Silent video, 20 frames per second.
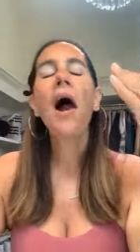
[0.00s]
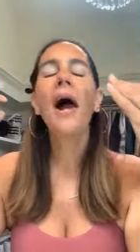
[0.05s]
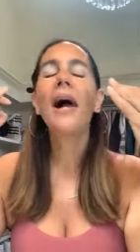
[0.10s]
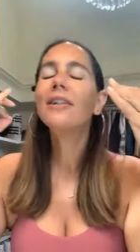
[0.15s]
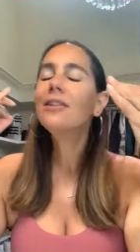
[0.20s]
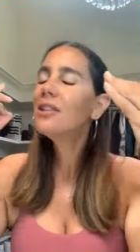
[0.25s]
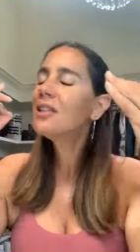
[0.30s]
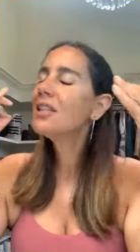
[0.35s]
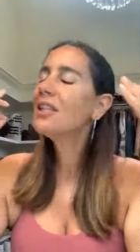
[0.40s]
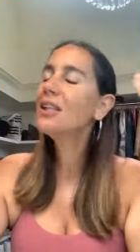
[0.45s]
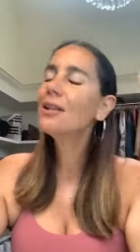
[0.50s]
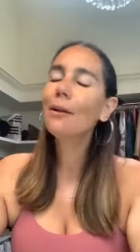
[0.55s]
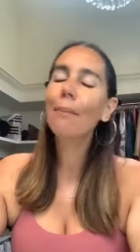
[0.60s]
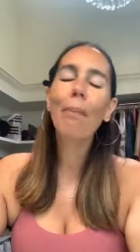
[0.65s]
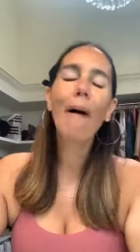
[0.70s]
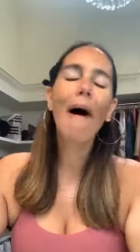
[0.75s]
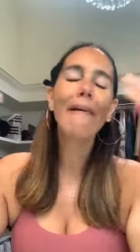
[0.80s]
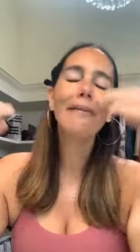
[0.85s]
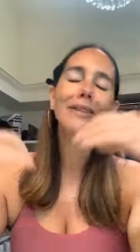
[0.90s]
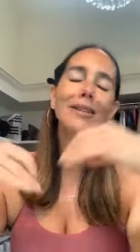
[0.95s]
I just need the
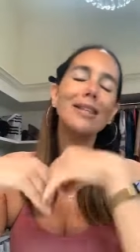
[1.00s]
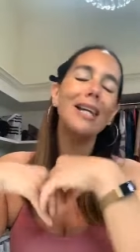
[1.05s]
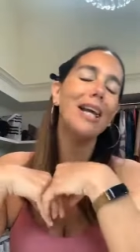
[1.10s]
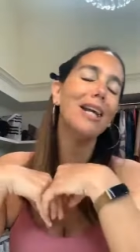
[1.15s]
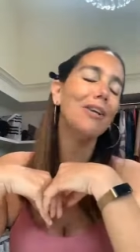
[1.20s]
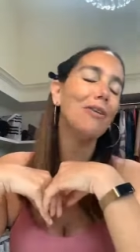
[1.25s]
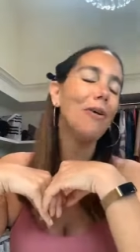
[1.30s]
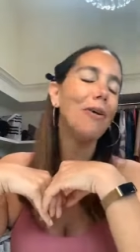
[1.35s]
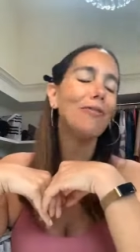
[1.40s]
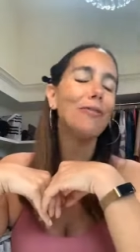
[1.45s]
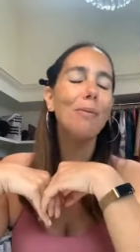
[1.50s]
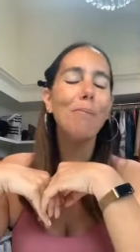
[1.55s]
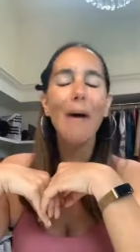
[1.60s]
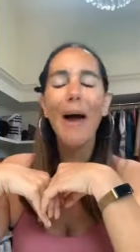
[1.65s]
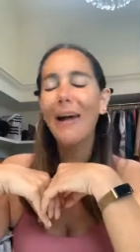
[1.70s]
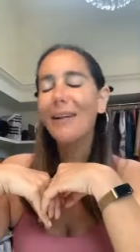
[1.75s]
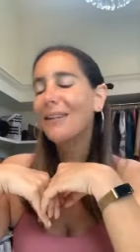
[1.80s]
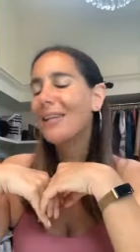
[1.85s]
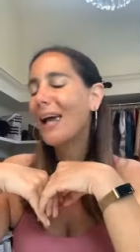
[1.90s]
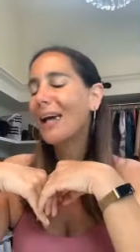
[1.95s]
pollen taken off the
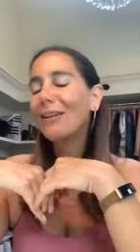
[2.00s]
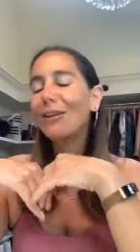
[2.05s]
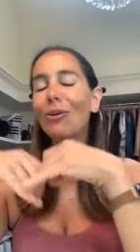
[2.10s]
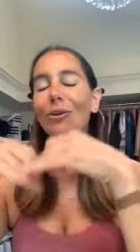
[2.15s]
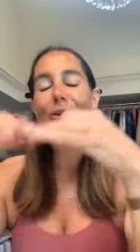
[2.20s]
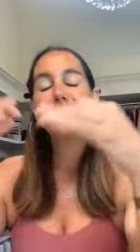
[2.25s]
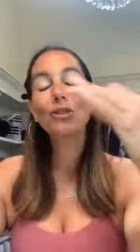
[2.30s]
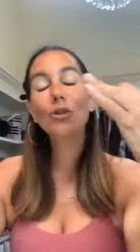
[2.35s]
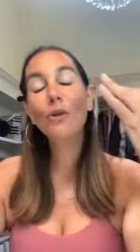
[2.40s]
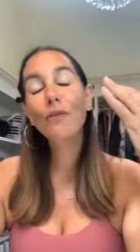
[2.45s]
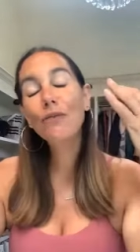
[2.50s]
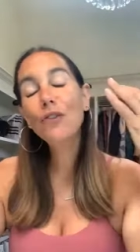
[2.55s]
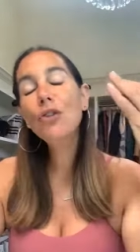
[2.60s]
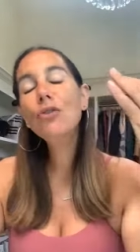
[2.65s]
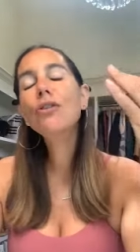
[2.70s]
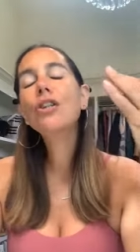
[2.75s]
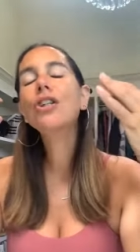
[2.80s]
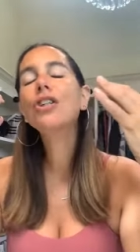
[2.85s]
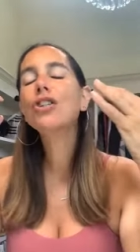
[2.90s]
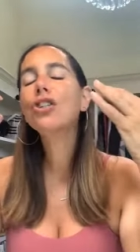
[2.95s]
back deck, Lord. So if
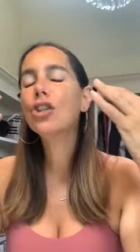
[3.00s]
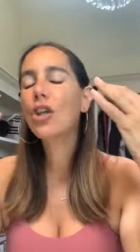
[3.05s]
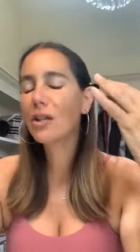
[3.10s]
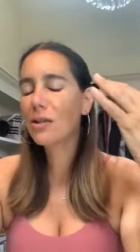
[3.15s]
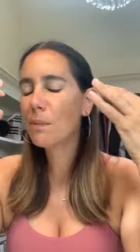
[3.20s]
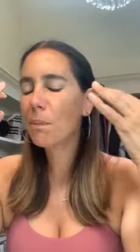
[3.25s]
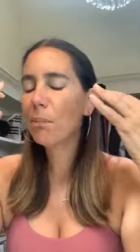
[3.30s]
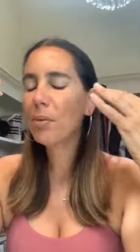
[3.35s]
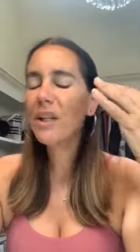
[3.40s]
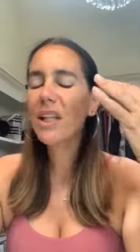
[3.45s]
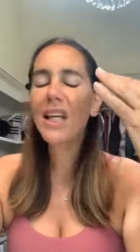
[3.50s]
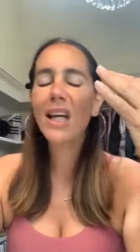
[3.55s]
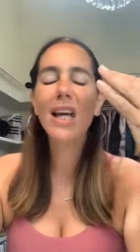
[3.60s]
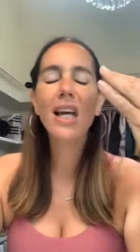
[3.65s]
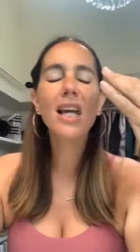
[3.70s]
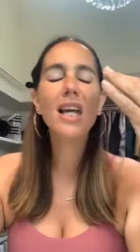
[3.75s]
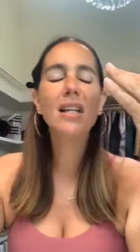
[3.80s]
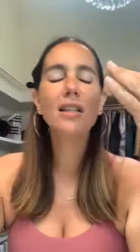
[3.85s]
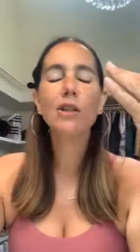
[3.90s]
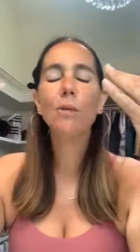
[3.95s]
you could just
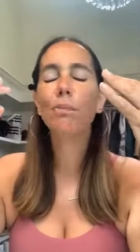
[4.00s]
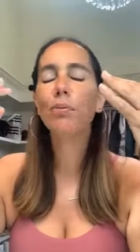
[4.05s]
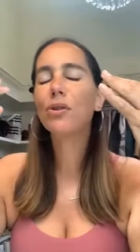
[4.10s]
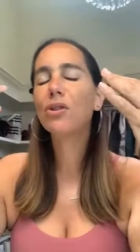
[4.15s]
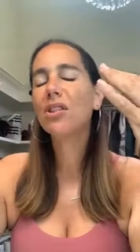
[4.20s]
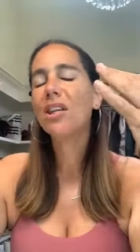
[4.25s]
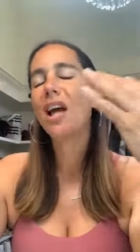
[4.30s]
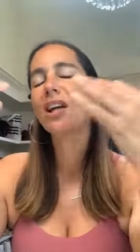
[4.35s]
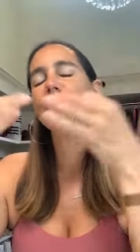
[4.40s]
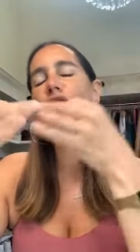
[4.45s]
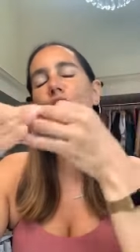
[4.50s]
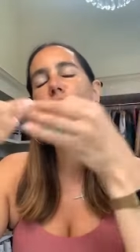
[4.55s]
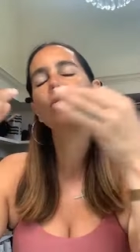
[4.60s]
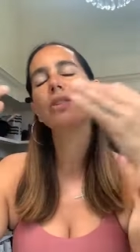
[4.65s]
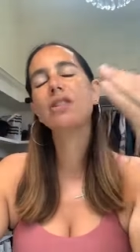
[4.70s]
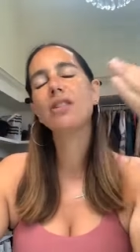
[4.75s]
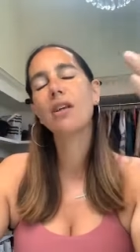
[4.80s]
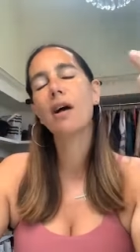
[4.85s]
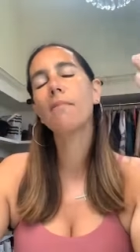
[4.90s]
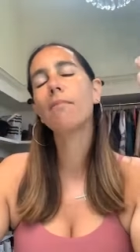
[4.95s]
please protect your
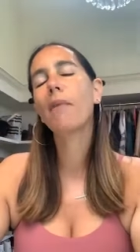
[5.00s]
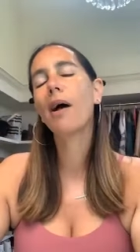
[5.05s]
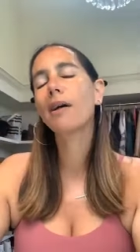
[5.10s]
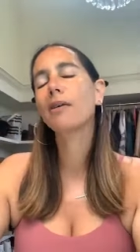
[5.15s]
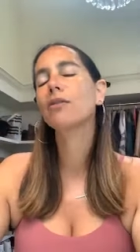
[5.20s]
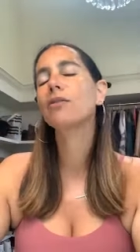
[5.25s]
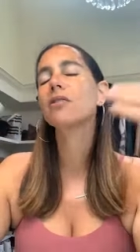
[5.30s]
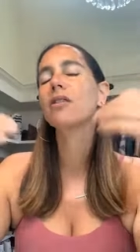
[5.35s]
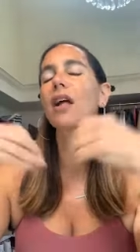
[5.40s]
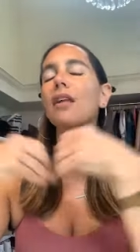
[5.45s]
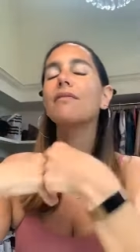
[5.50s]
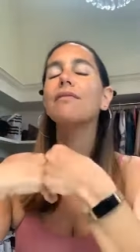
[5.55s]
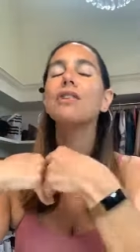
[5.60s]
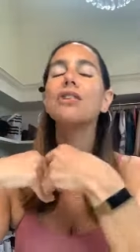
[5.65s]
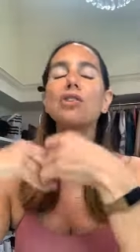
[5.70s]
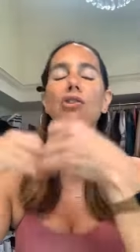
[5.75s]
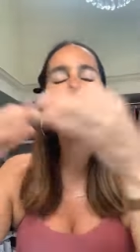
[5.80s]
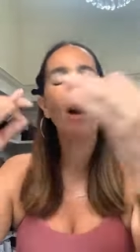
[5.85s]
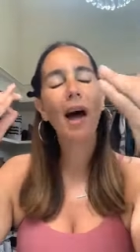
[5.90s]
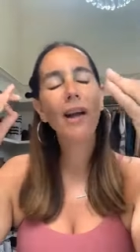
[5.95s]
son, Michael
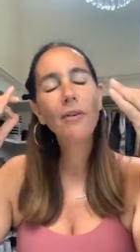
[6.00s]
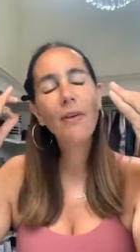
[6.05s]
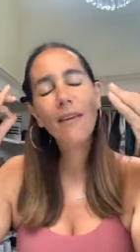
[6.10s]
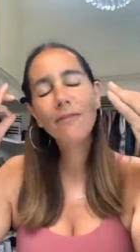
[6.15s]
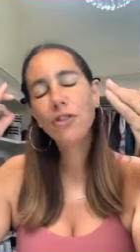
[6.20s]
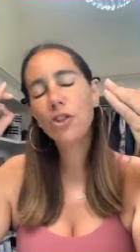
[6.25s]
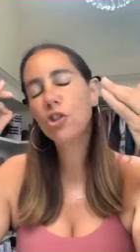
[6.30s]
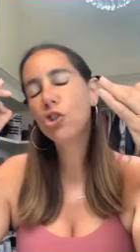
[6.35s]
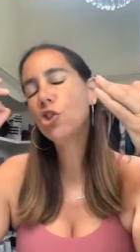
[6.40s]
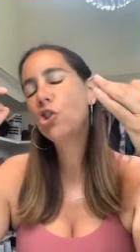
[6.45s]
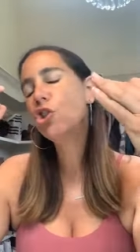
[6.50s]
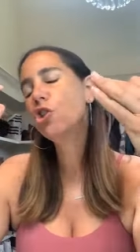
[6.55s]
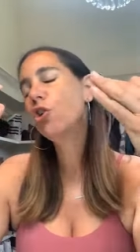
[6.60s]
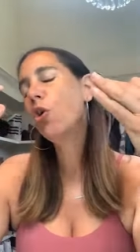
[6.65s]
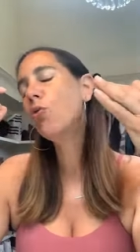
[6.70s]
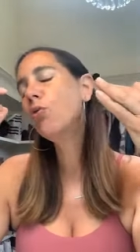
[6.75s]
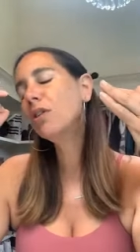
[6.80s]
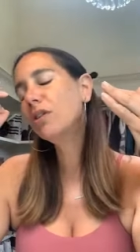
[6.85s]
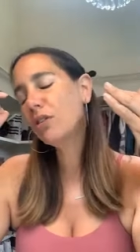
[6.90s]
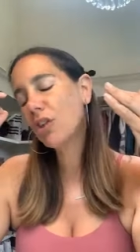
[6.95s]
Sullivan, so I don't have to
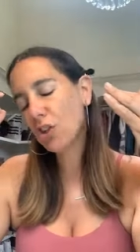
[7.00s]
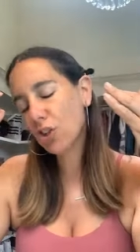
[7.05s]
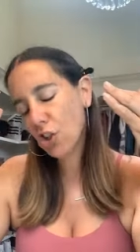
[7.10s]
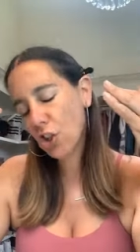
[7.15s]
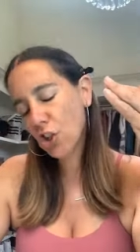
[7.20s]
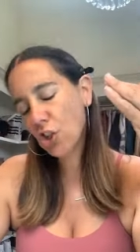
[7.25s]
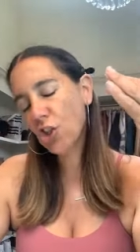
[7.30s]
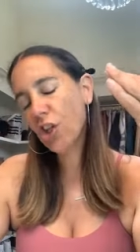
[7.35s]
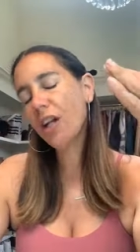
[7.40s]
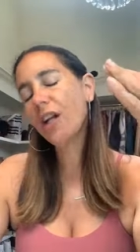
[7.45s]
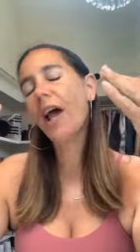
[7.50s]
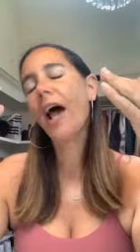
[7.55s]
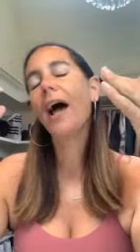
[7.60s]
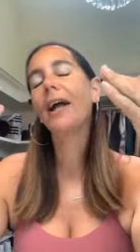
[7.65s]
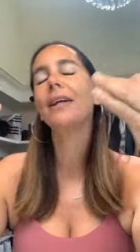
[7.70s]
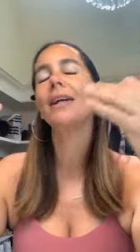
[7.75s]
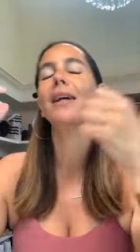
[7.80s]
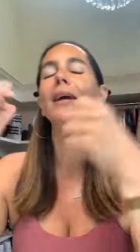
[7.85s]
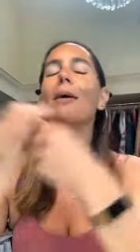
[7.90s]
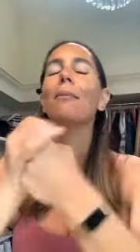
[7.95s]
choke the shit
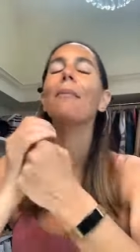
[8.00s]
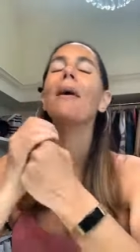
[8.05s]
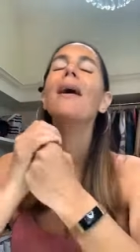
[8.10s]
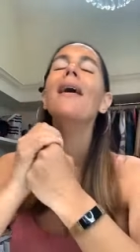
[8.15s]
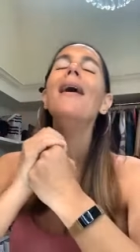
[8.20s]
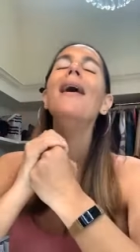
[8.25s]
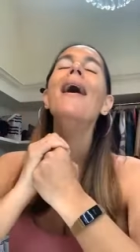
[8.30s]
out of him.